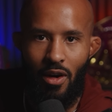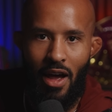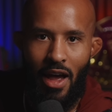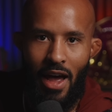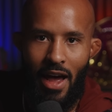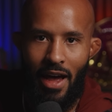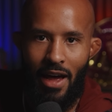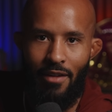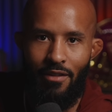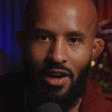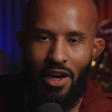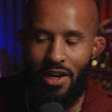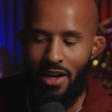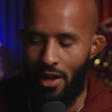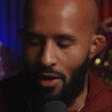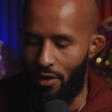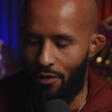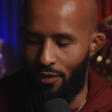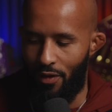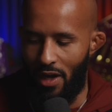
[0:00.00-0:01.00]
have
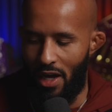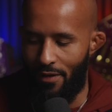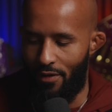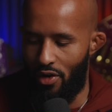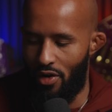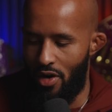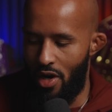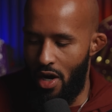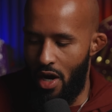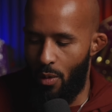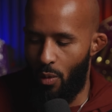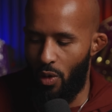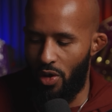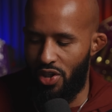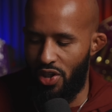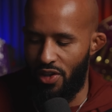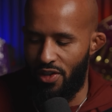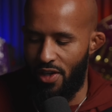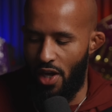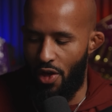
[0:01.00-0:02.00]
another flavor,
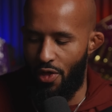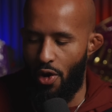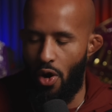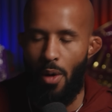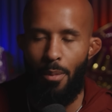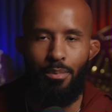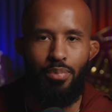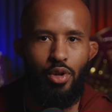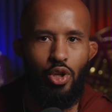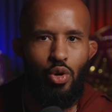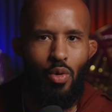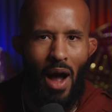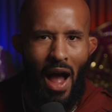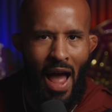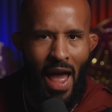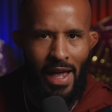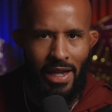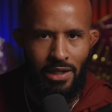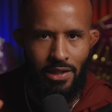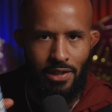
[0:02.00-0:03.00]
which is their Blue
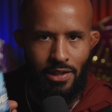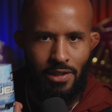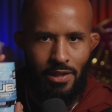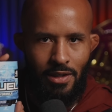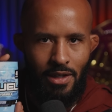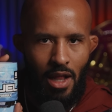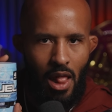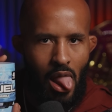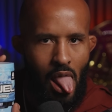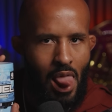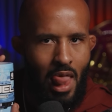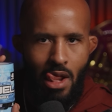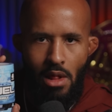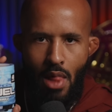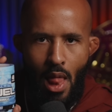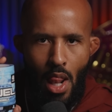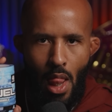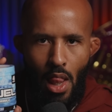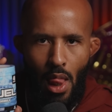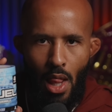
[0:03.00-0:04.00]
Ice.
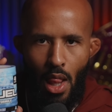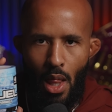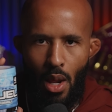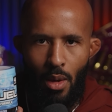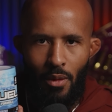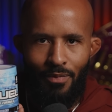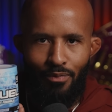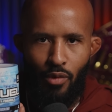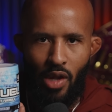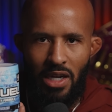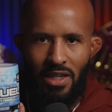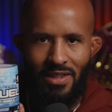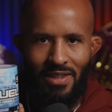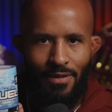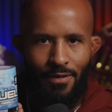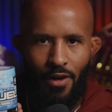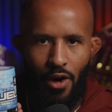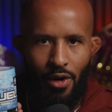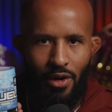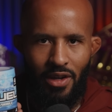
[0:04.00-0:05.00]
They're
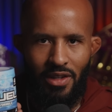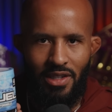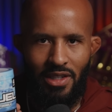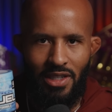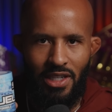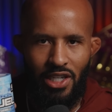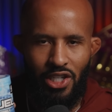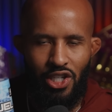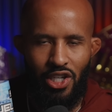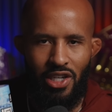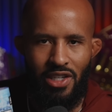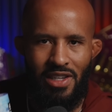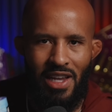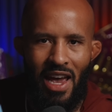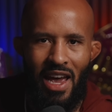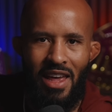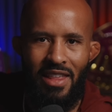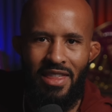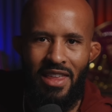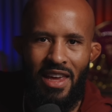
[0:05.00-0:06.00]
very delicious.
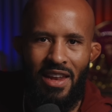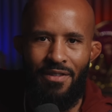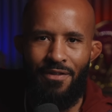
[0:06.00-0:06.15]
And then